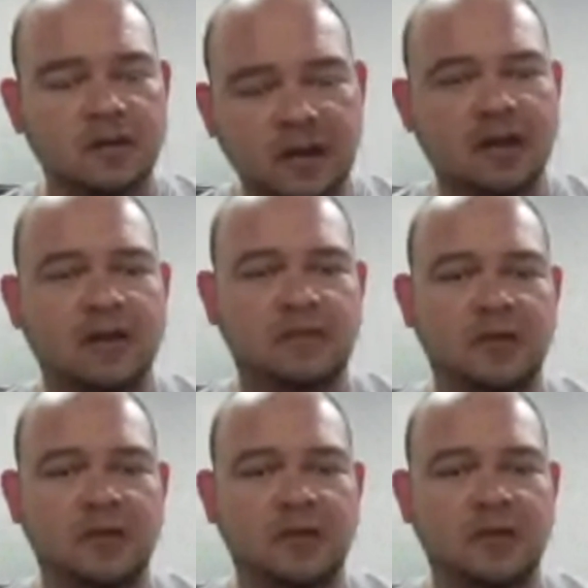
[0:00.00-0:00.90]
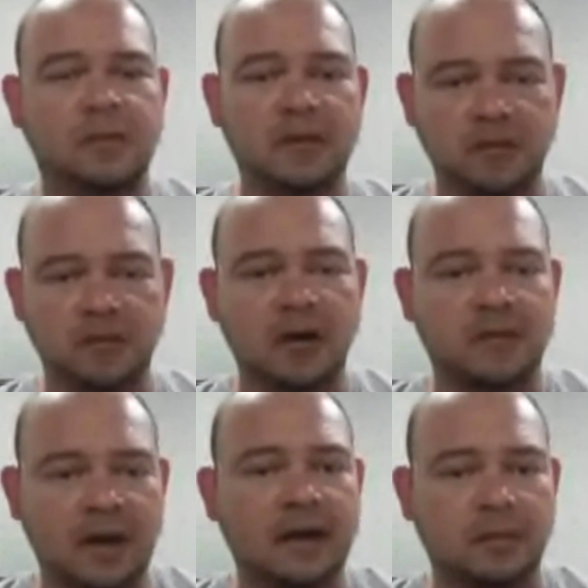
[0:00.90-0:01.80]
take care of your problem if you
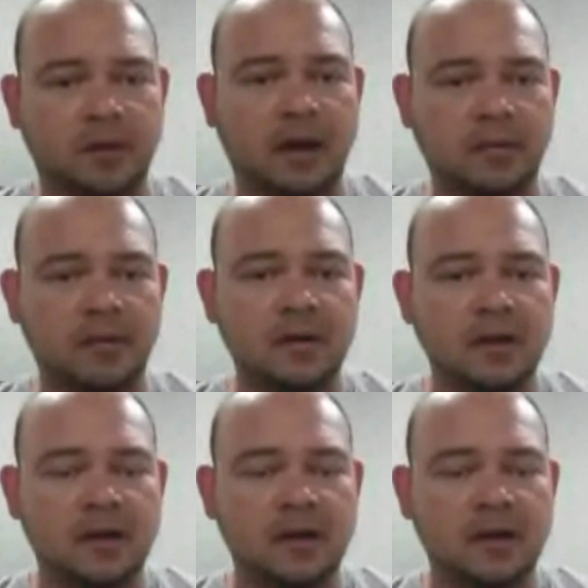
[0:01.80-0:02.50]
ever had a problem.